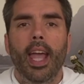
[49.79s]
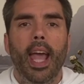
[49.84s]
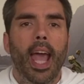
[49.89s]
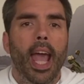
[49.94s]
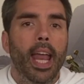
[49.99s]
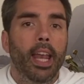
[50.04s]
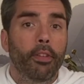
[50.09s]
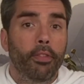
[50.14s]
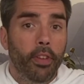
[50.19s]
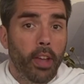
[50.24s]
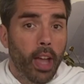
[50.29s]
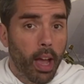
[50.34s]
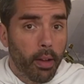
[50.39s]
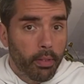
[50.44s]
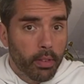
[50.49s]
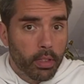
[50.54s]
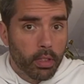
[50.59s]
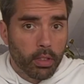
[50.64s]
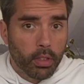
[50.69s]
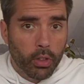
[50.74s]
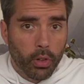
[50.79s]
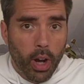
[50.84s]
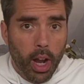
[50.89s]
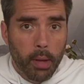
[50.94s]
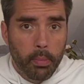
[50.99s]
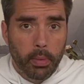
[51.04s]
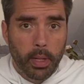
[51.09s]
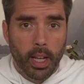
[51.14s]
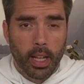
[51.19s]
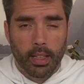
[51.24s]
And if you haven't
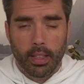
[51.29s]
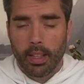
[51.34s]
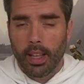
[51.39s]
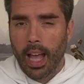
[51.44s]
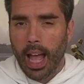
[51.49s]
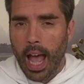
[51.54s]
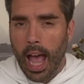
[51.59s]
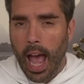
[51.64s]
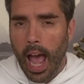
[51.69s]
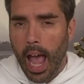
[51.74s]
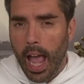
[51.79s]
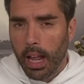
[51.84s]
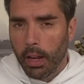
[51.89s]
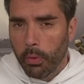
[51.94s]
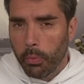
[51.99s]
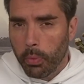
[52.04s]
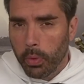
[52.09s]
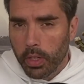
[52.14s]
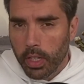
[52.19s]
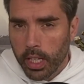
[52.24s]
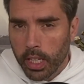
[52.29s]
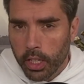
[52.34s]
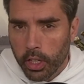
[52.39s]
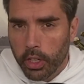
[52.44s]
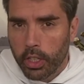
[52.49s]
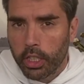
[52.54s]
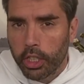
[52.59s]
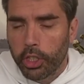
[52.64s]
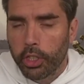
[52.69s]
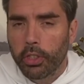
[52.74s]
subscribed yet, I would
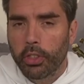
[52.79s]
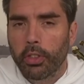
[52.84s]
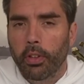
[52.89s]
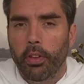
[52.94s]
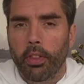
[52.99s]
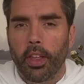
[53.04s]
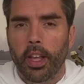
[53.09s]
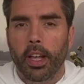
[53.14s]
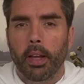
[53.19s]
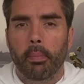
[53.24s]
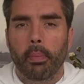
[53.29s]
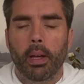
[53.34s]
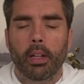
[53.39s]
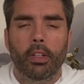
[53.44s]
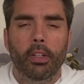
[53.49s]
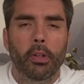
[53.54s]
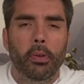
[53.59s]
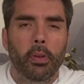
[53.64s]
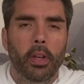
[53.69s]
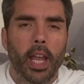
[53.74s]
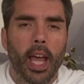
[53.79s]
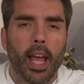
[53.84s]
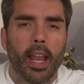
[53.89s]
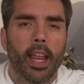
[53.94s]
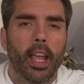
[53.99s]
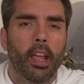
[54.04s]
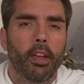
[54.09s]
encourage you to think about doing that.